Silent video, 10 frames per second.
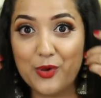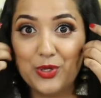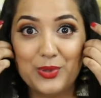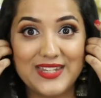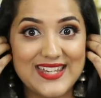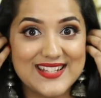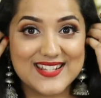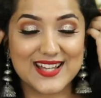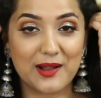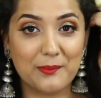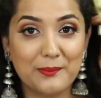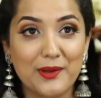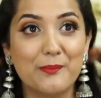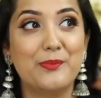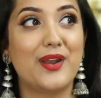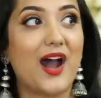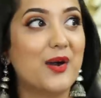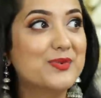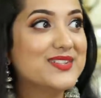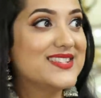Now you need some
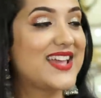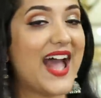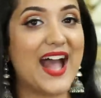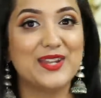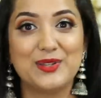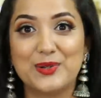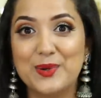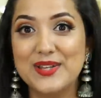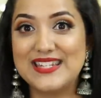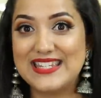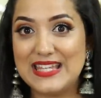browns and, you know,